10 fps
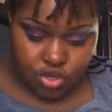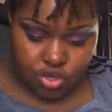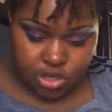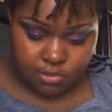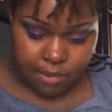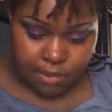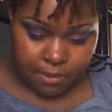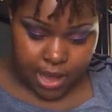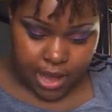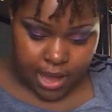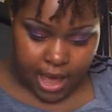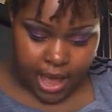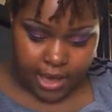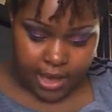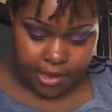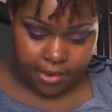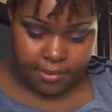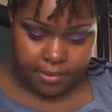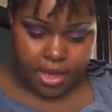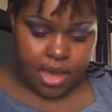Trust me, Mama, I am.